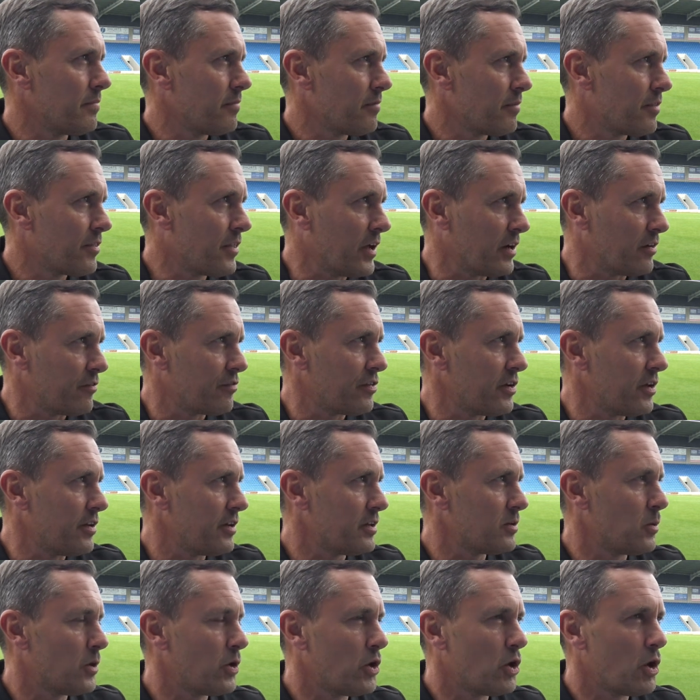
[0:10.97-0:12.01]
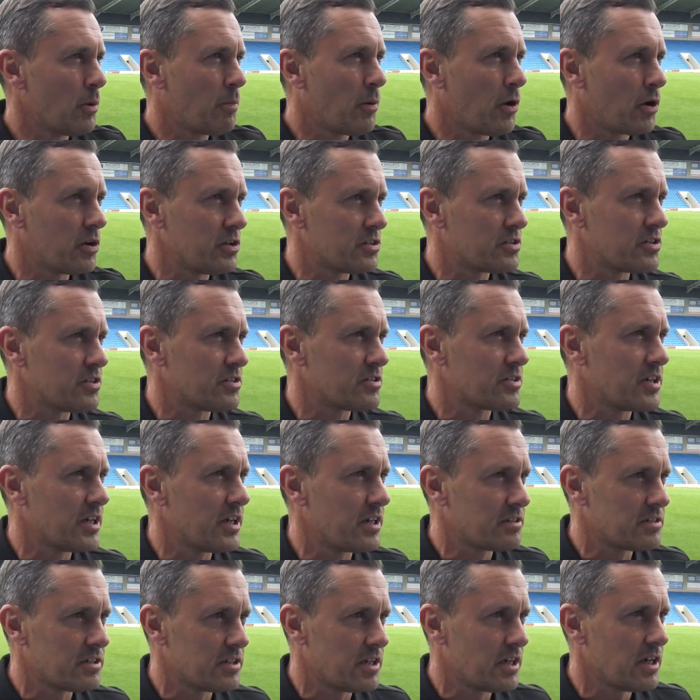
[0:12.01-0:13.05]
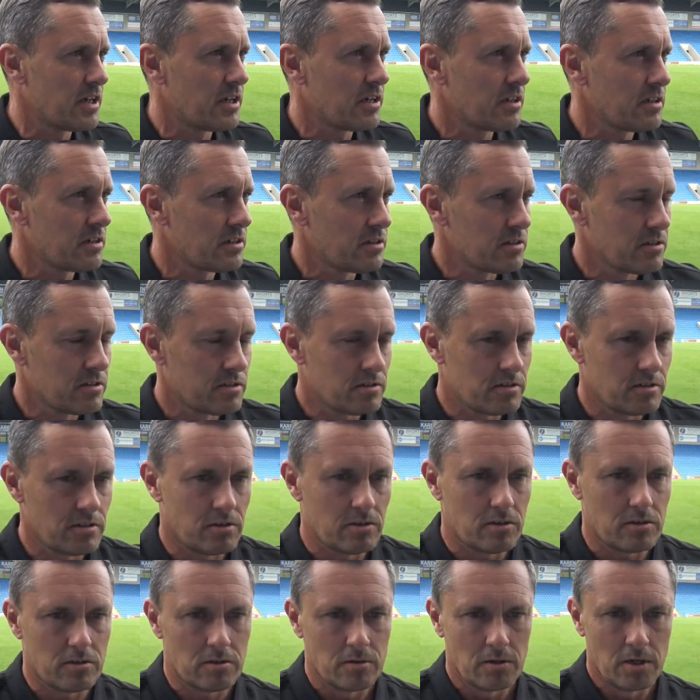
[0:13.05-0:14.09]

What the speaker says: thankfully there were no points at stake today, so